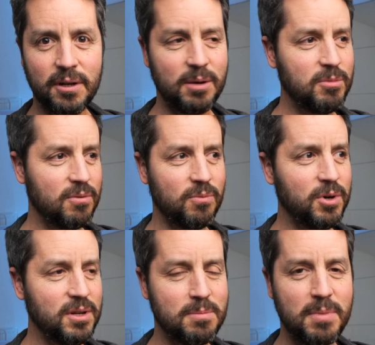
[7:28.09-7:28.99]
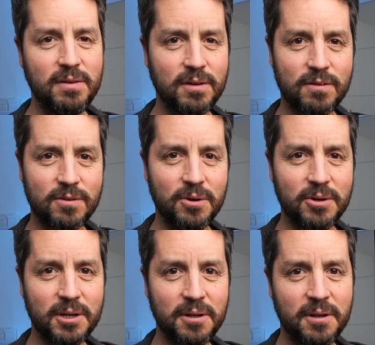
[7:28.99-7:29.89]
I mean, what an amazing
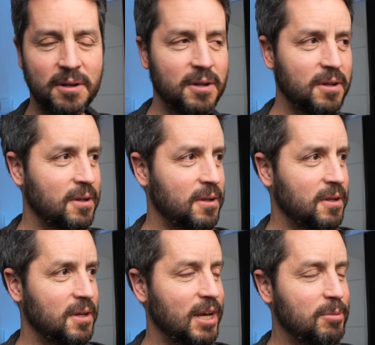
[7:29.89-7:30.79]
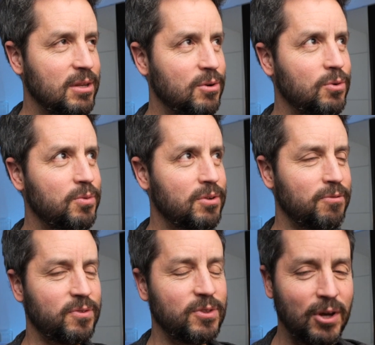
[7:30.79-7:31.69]
story. I mean, who would have
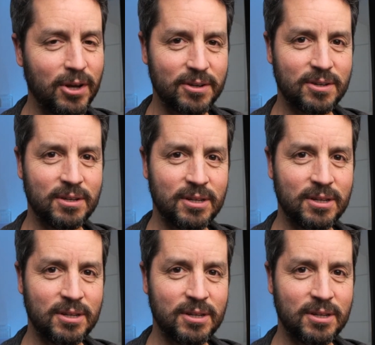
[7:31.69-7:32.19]
thought